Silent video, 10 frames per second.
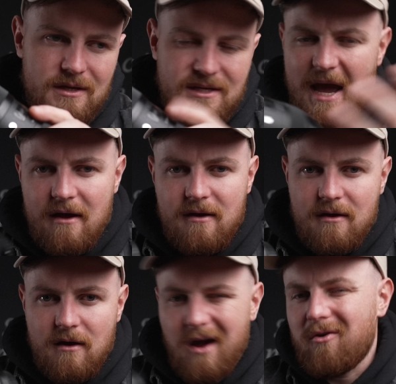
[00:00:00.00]
Yeah,
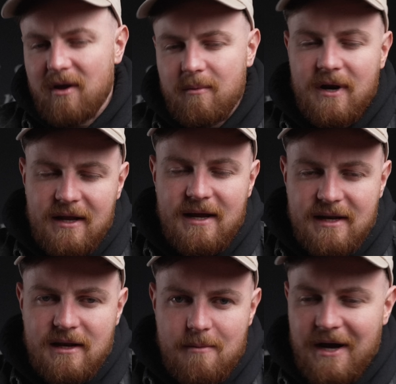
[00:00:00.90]
I got it when I
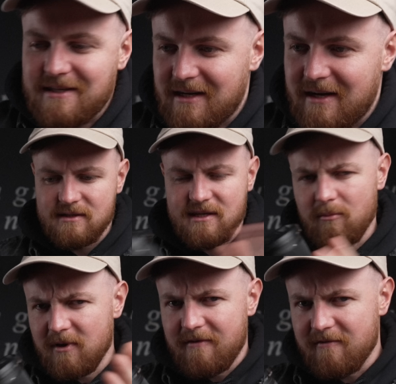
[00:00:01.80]
needed it, basically. Tell
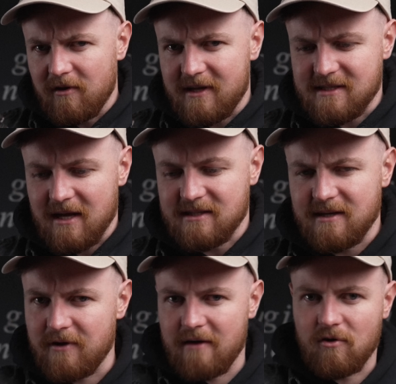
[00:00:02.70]
me if you've got this lens.
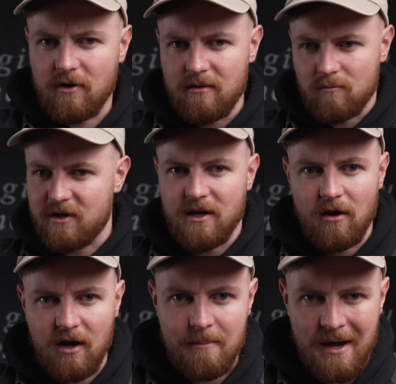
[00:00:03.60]
If you have got it, what do you
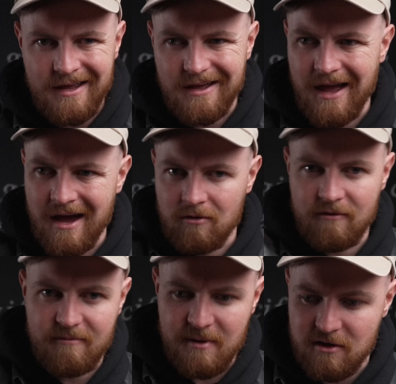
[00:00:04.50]
like about it? How long
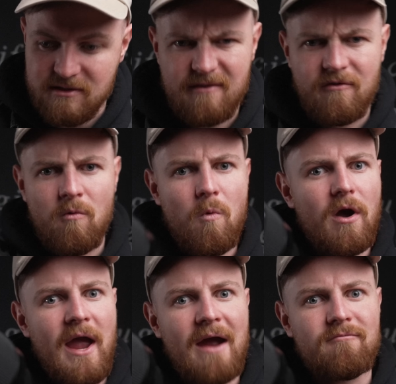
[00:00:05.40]
have you been using it for? What
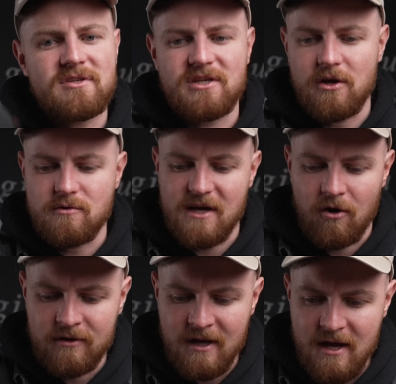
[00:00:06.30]
camera do you use it
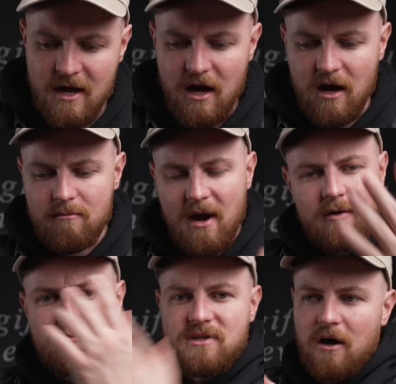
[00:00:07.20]
on? And
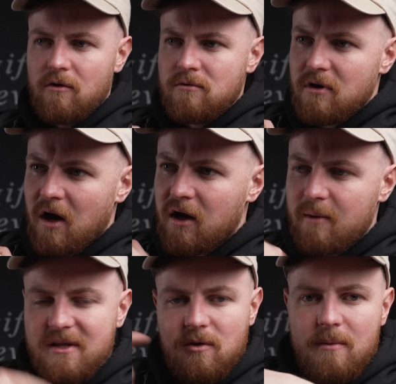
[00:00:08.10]
also, I'm going to
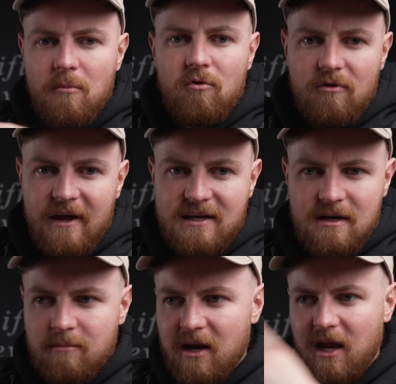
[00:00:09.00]
be doing more of these.
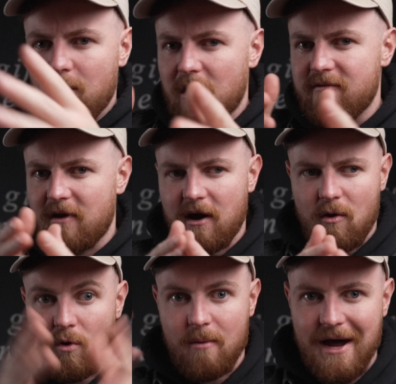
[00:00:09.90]
I'm going to go over
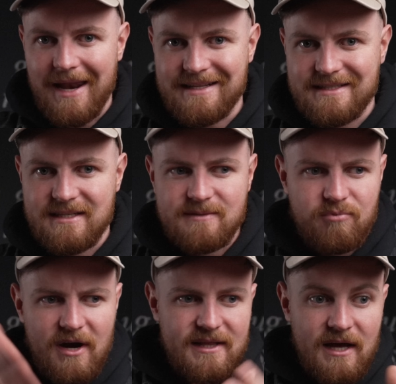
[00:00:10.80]
all of my lenses,
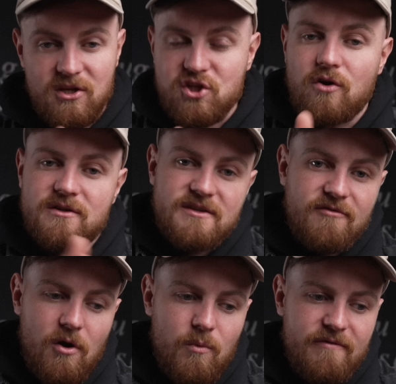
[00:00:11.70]
break down the shots I've
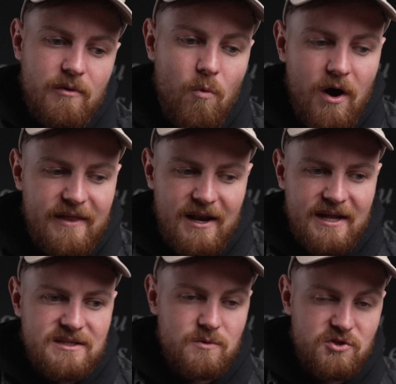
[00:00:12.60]
got with them, why the
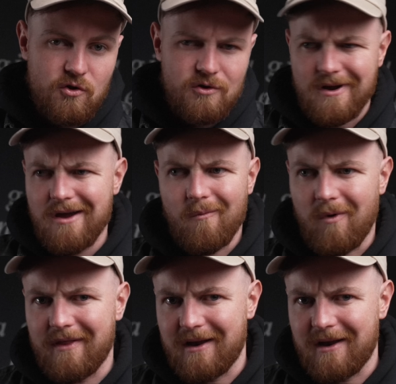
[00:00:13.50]
lens was good, why the